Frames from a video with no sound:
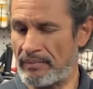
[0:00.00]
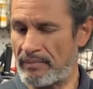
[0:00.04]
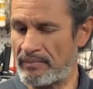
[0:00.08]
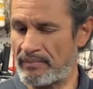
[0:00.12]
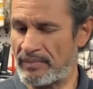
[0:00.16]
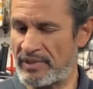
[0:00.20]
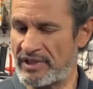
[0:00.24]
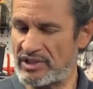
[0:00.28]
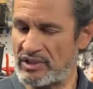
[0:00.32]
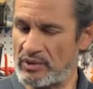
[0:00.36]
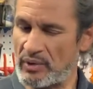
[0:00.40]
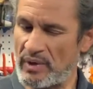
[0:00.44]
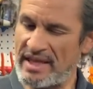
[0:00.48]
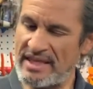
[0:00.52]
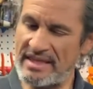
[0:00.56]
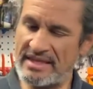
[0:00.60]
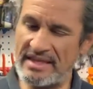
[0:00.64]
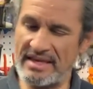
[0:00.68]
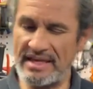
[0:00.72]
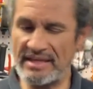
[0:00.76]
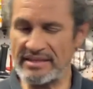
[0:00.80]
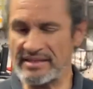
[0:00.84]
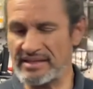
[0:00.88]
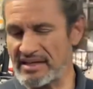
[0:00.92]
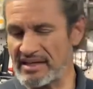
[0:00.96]
between
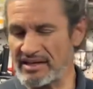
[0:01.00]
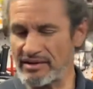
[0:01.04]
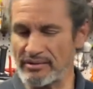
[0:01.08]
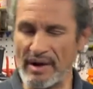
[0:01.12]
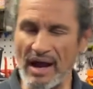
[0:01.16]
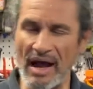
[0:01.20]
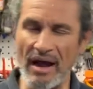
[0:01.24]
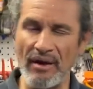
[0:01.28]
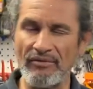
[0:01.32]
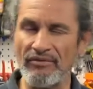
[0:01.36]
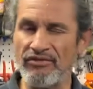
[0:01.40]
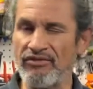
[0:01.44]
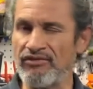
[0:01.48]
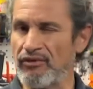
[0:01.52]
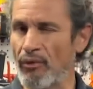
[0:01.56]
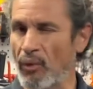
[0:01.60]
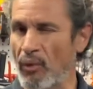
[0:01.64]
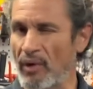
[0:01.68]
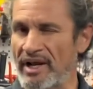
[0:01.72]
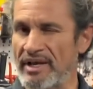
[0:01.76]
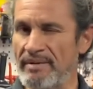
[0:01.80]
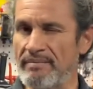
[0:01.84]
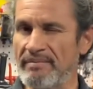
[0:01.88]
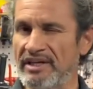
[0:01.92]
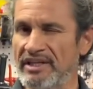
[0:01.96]
this and around
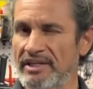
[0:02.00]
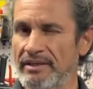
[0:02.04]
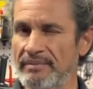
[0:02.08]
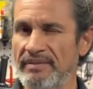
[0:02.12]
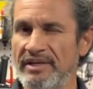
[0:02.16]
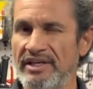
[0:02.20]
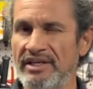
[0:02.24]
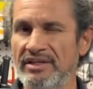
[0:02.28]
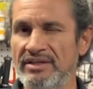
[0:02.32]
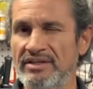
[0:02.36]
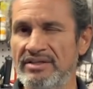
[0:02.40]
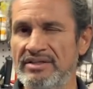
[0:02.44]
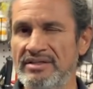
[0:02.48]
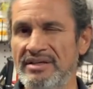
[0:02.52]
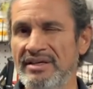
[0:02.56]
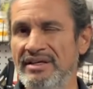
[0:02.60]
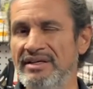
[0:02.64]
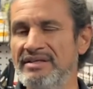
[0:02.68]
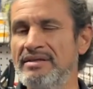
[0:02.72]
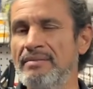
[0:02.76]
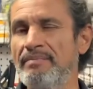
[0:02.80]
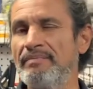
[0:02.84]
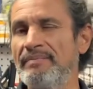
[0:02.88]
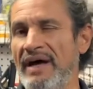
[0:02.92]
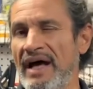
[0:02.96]
40 millimeters,
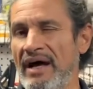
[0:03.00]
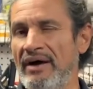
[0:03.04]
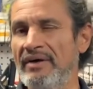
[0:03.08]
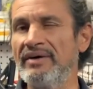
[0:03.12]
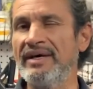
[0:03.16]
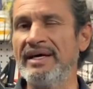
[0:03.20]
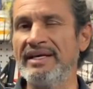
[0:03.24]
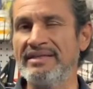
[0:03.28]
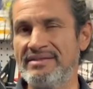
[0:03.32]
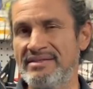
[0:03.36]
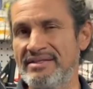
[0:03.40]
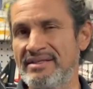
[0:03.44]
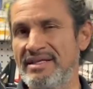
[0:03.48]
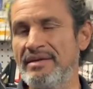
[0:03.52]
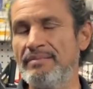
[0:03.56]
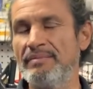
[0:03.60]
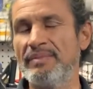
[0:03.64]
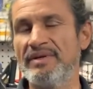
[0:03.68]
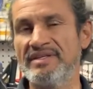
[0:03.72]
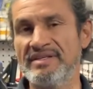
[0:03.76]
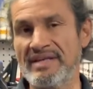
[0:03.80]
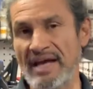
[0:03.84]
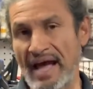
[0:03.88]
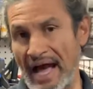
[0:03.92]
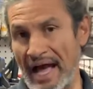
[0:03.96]
is about as deep
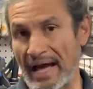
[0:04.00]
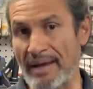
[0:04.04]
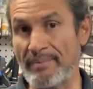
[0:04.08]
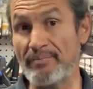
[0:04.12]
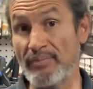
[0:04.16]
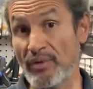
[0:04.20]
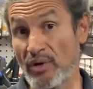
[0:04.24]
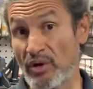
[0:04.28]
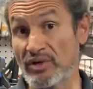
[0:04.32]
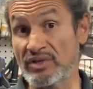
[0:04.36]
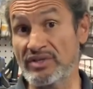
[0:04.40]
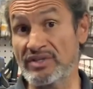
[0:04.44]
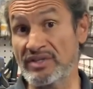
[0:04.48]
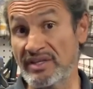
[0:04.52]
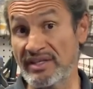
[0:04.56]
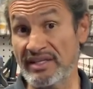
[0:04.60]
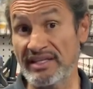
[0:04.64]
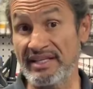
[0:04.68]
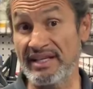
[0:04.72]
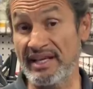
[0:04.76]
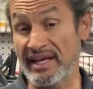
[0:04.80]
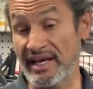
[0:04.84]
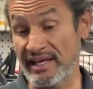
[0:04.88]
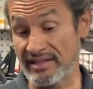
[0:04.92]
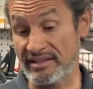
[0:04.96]
as I
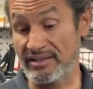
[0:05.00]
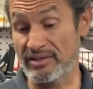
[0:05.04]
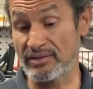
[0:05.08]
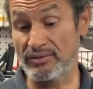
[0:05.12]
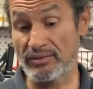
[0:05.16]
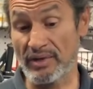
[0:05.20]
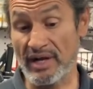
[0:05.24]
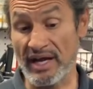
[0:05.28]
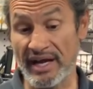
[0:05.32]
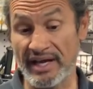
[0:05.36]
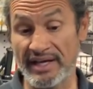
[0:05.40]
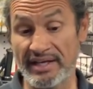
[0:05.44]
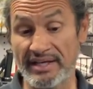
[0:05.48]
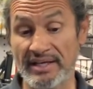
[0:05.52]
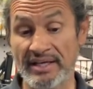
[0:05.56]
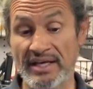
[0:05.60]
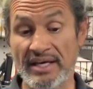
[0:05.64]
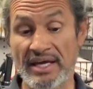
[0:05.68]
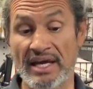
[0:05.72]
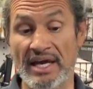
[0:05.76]
personally like to ride.